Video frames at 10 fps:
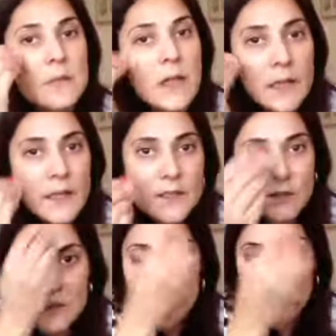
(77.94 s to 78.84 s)
And I do
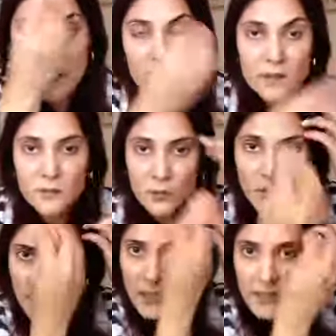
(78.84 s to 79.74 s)
take it on the
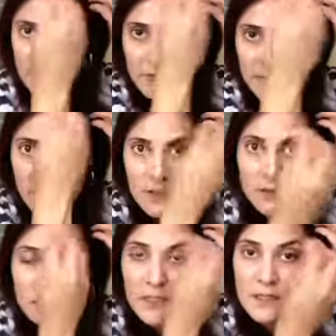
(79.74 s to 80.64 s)
forehead even though I
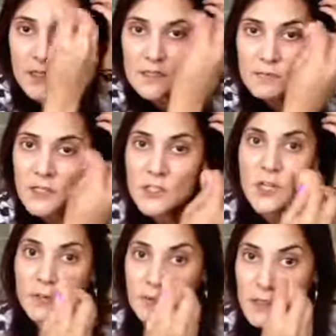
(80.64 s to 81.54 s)
don't need as much
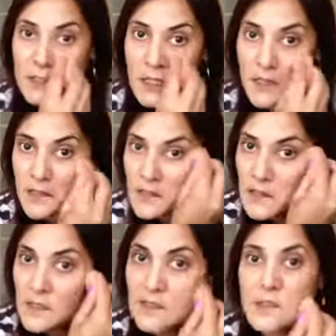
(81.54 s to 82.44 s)
coverage there,
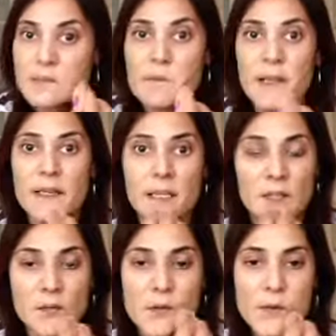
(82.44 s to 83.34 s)
and then just blend it
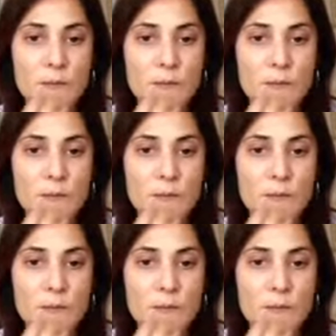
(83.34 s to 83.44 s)
through.